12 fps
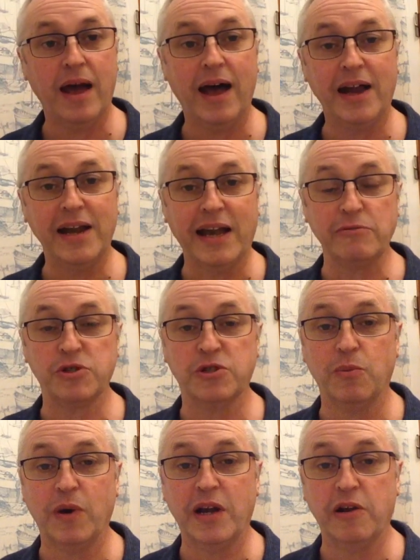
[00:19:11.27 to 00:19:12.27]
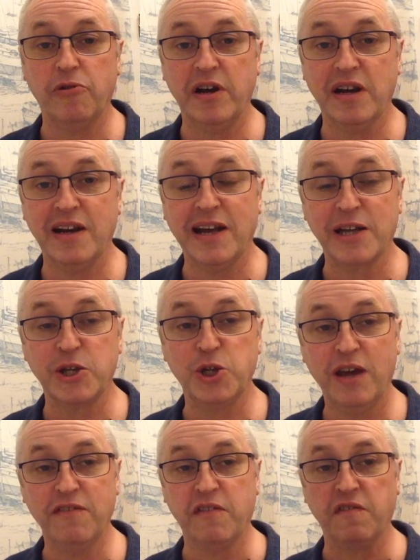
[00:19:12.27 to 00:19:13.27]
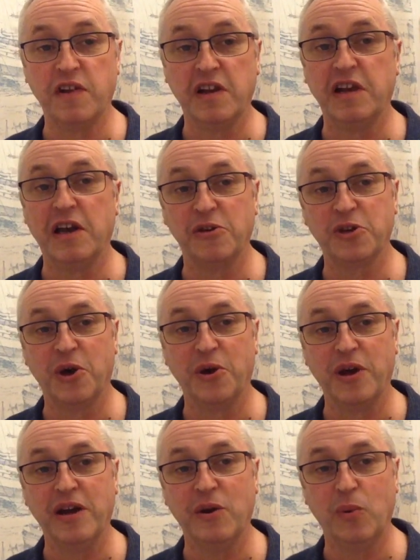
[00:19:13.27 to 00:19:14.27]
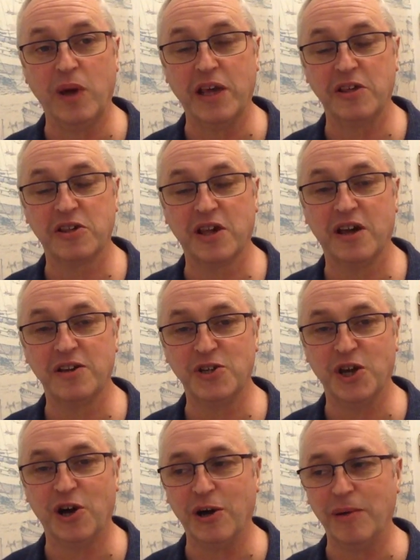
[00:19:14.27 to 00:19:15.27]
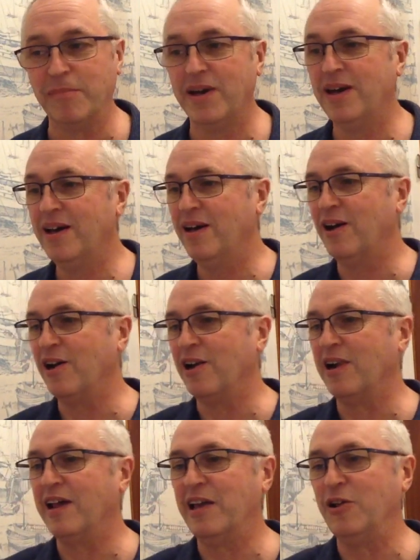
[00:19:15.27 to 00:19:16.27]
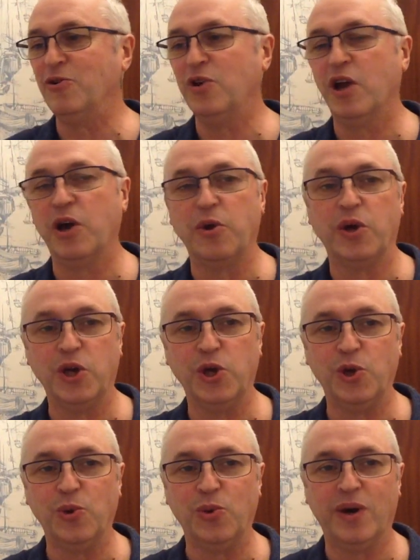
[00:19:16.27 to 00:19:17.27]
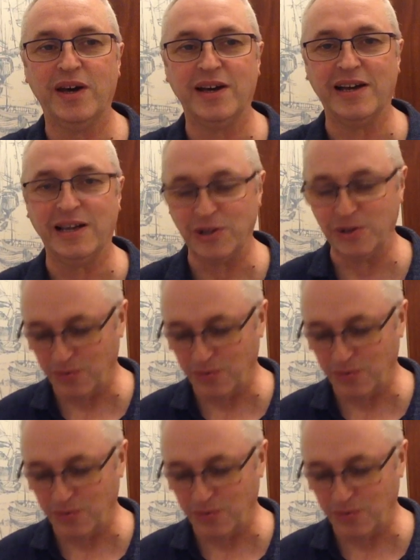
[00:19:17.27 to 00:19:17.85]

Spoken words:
announce the winner in the next shaving video, so in a week's time I'll let you know who has